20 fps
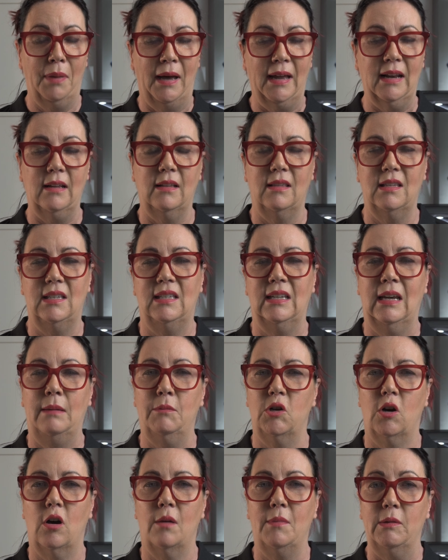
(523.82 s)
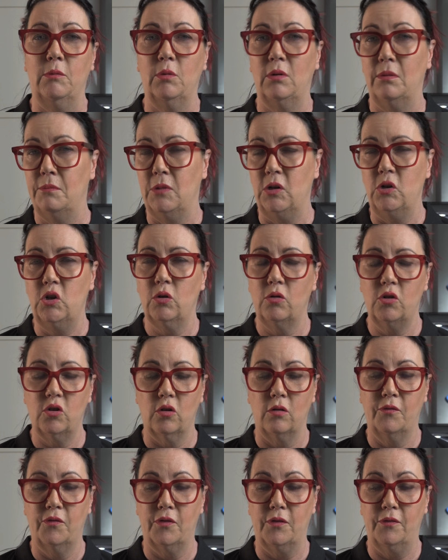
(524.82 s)
but at the same time it will amuse your
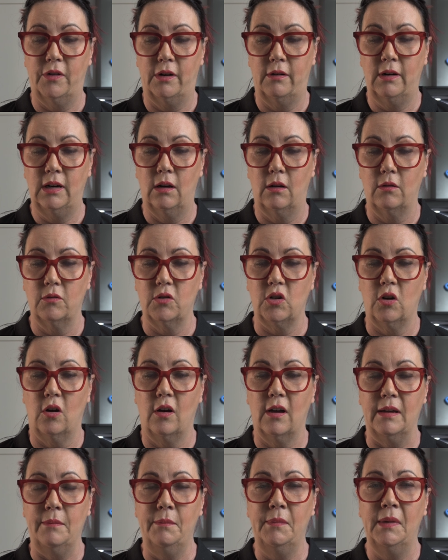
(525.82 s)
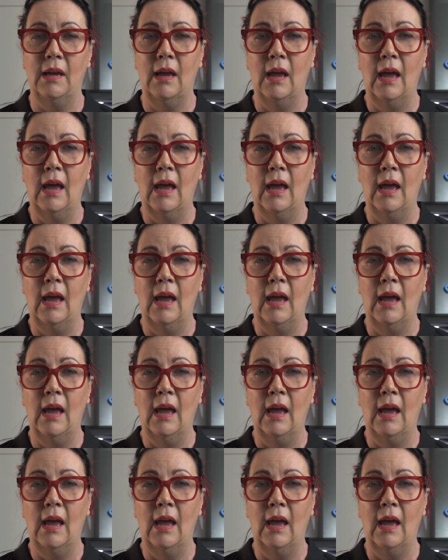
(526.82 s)
dog for a very long time.